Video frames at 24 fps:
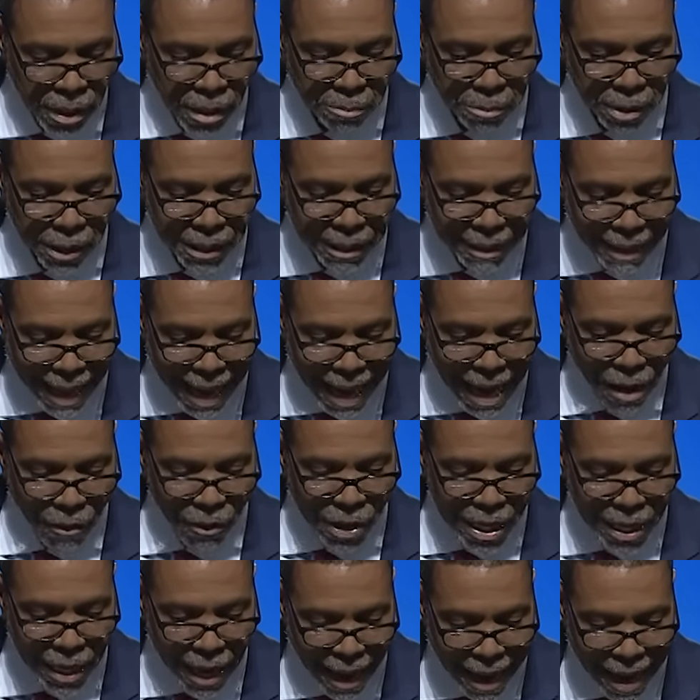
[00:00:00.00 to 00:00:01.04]
But now
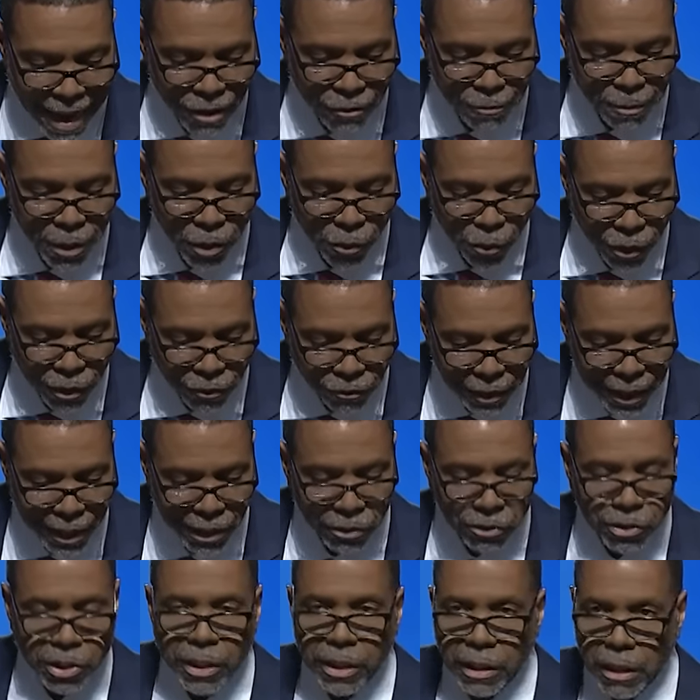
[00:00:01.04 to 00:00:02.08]
it has been
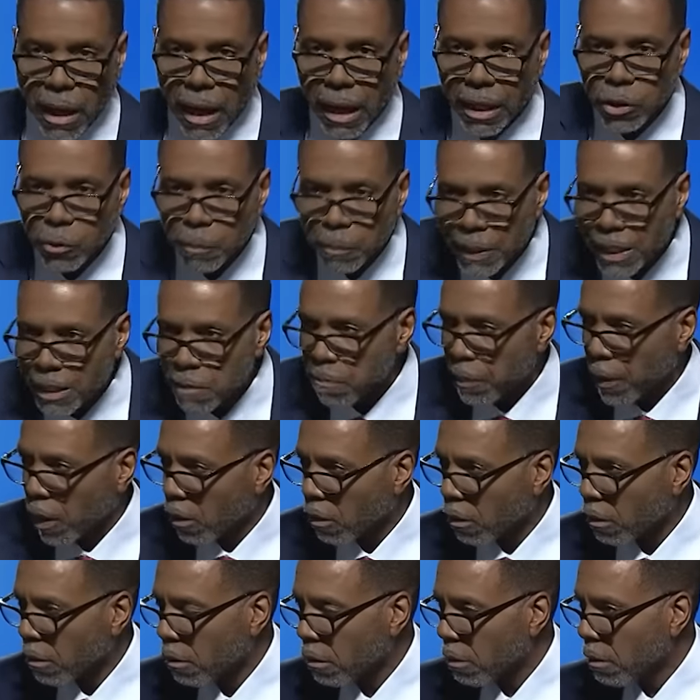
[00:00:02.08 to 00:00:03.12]
revealed to God's
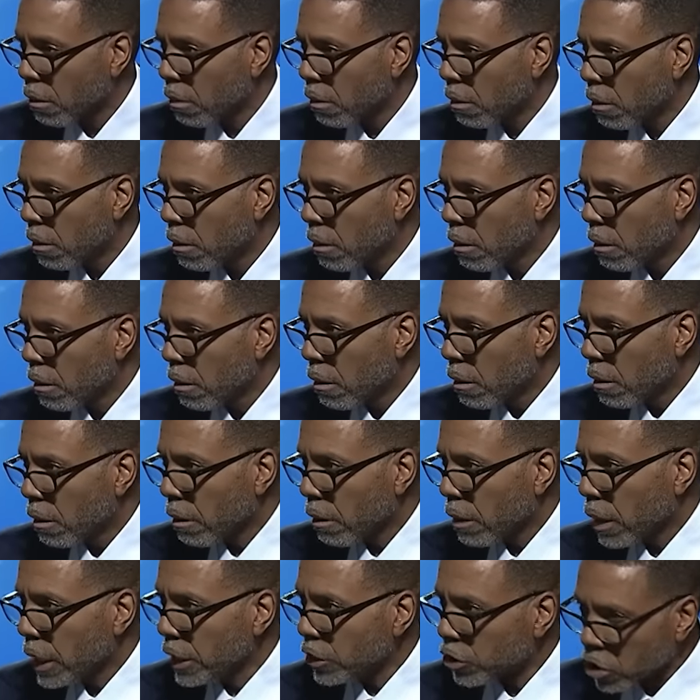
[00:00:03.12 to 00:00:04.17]
people.
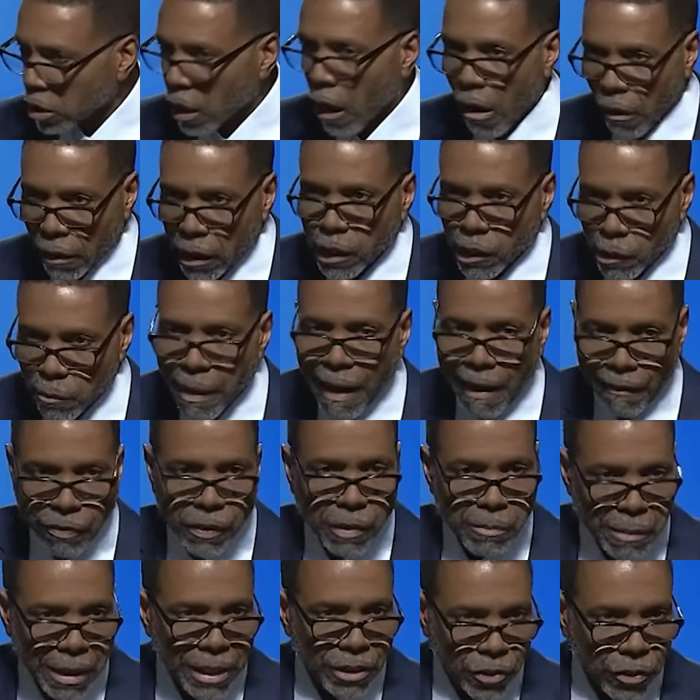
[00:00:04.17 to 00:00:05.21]
He's talking about the
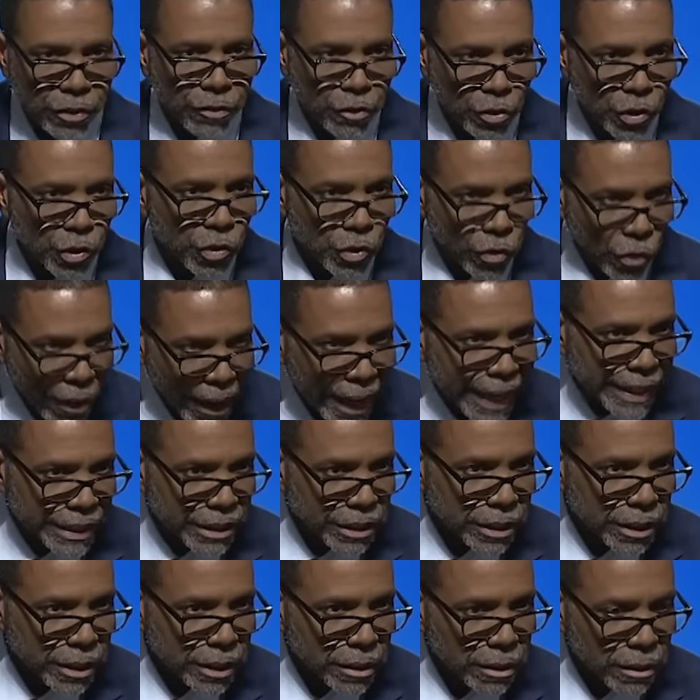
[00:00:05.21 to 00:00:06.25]
message of
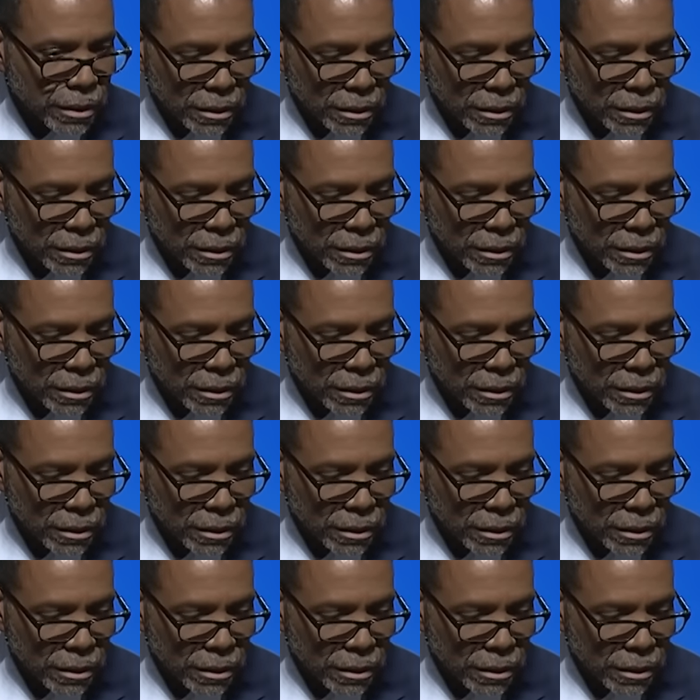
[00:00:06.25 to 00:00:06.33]
grace